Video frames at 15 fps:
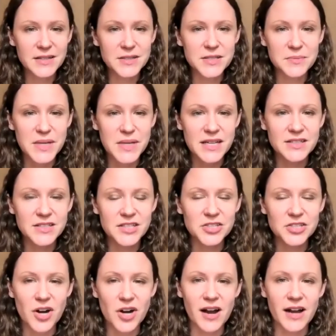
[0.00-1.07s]
to me to
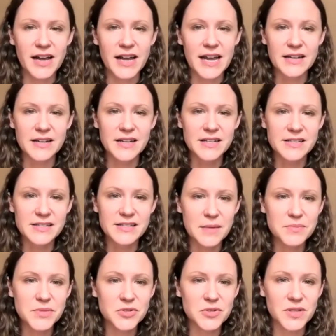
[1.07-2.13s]
try and
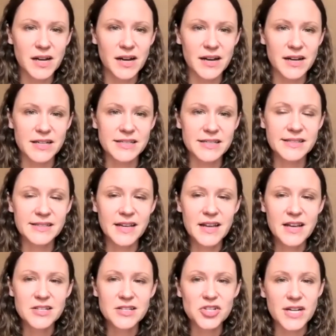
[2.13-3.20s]
conceptualize
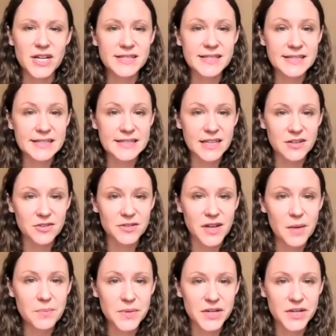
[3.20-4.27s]
transcendental
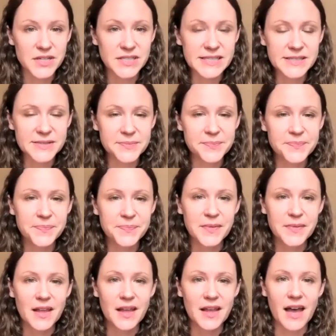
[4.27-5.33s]
numbers
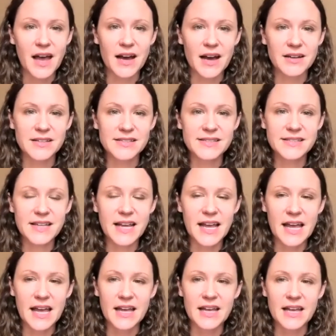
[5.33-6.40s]
as
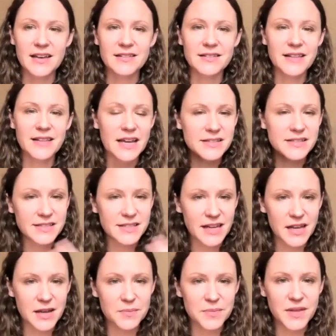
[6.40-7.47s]
a
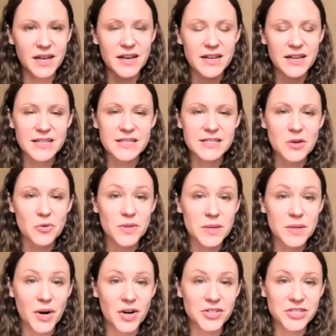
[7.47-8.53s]
landscape that is only
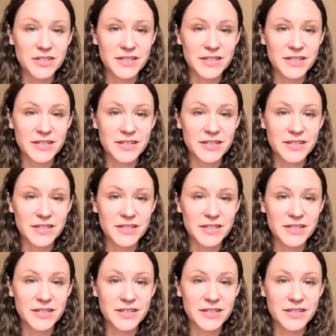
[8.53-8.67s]
partially